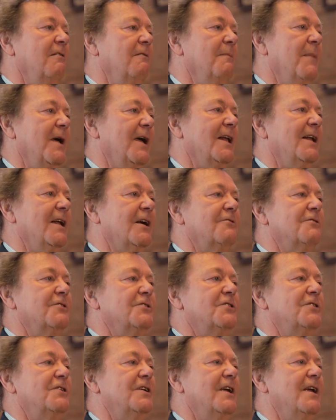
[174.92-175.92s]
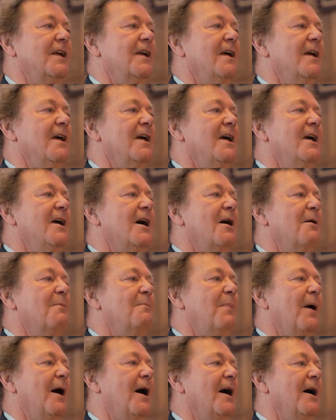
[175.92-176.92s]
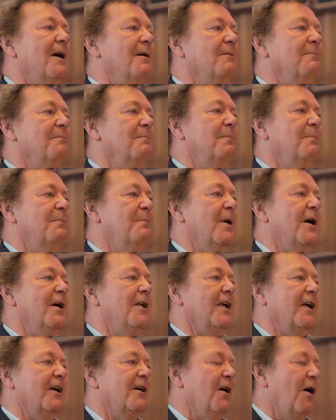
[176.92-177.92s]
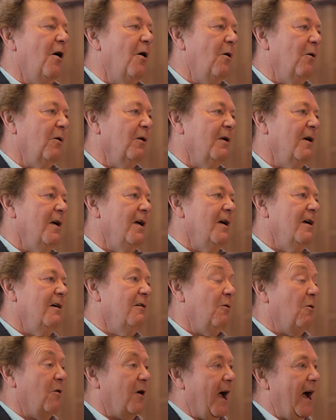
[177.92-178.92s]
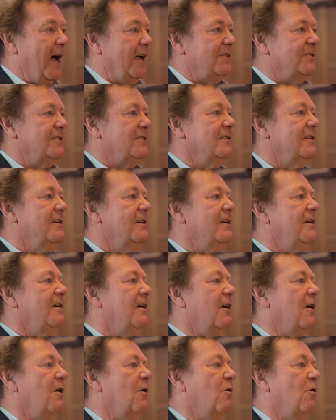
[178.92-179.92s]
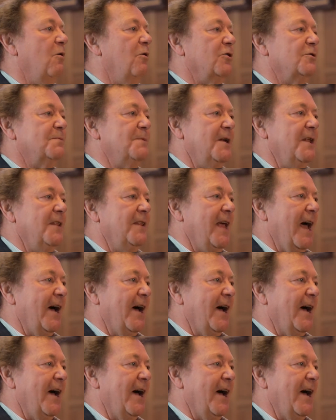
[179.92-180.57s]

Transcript: make electricity by burning coal or gas or splitting the